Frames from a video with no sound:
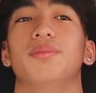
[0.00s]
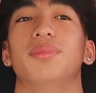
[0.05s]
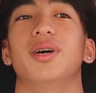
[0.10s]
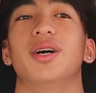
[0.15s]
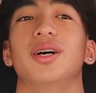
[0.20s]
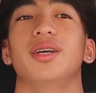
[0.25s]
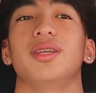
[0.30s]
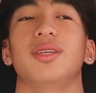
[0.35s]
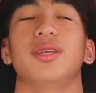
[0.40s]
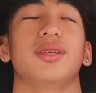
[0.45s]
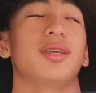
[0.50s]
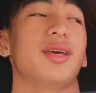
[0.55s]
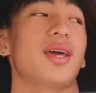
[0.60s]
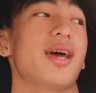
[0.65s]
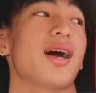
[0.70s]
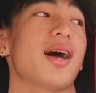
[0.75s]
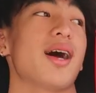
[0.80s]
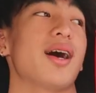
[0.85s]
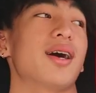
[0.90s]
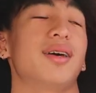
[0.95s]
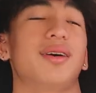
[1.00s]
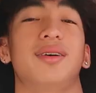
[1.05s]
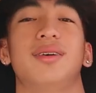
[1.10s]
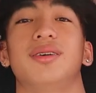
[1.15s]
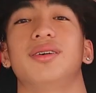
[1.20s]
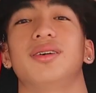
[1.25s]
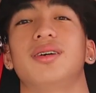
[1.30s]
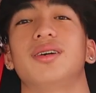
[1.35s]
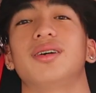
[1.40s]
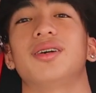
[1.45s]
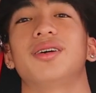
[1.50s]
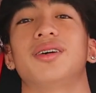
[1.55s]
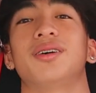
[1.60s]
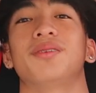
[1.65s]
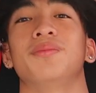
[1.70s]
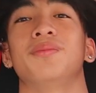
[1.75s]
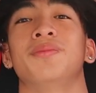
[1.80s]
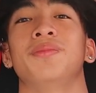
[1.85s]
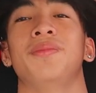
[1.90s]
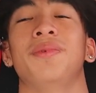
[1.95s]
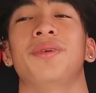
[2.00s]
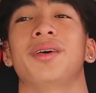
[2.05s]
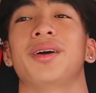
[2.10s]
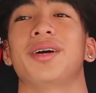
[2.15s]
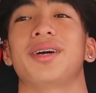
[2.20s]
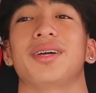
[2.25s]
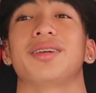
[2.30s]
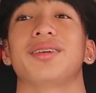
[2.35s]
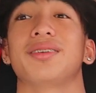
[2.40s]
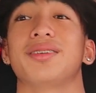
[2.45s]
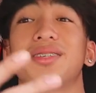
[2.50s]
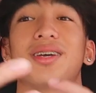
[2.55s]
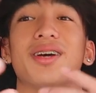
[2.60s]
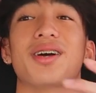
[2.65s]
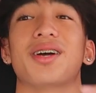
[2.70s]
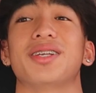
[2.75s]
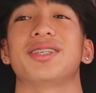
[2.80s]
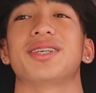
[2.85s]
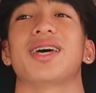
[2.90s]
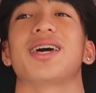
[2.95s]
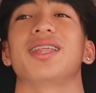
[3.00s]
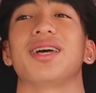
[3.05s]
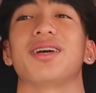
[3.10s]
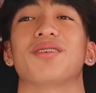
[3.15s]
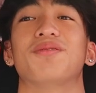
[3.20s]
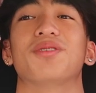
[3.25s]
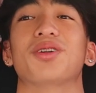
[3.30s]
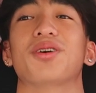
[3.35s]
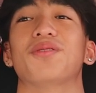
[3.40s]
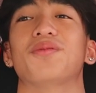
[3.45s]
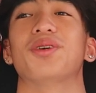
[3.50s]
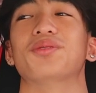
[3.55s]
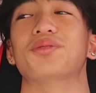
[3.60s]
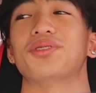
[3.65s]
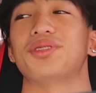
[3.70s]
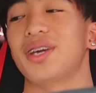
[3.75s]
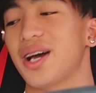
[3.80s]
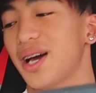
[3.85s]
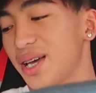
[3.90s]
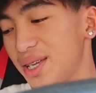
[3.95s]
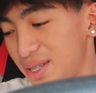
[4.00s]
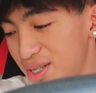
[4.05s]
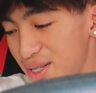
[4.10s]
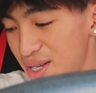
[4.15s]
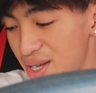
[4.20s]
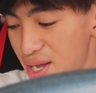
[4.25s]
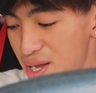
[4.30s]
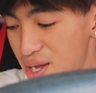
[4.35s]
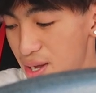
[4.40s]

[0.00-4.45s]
but yeah um sorry I just had like a one-on-one -on -one with you guys